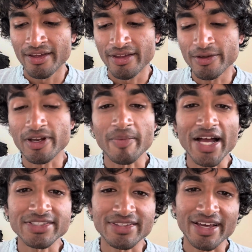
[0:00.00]
you can
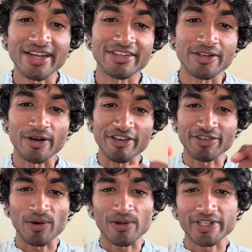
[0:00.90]
imagine that, if
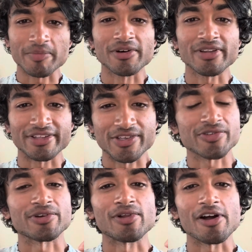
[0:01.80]
you're holding a book like this
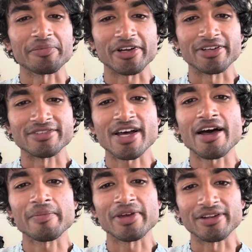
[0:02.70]
for a long period of
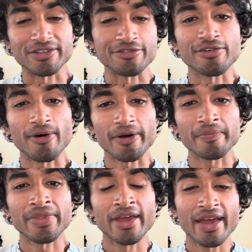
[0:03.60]
time, it'll
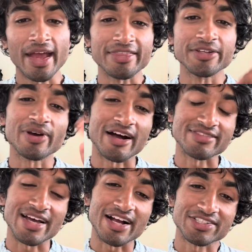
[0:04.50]
deform, and then you have
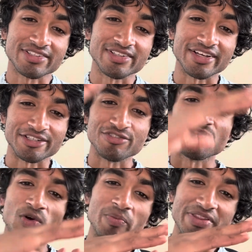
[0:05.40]
to actually like
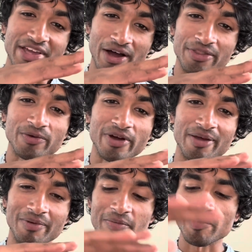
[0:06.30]
deform it the other way,
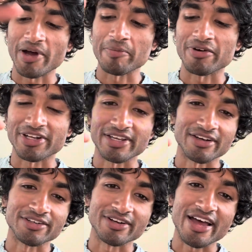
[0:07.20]
maybe by putting it
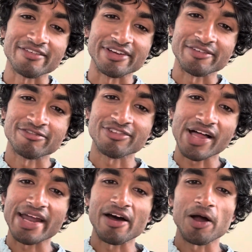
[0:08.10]
under a heavy
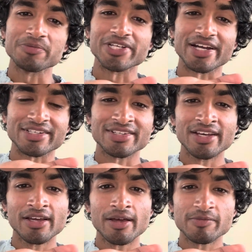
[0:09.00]
flat object.
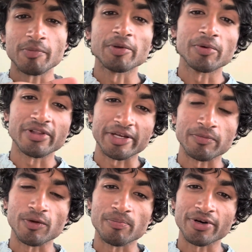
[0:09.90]
Some people
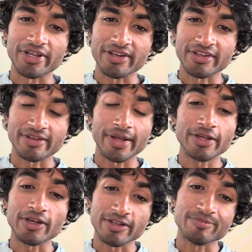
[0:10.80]

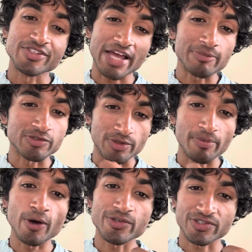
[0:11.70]
this happens with
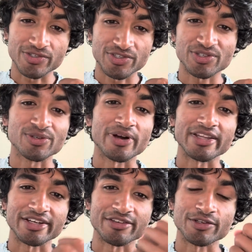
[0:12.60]
posters too, right?
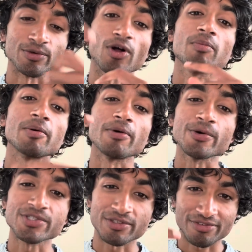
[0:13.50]
Like if you roll up a
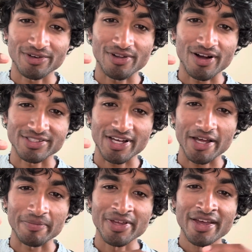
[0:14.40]
poster for a long time,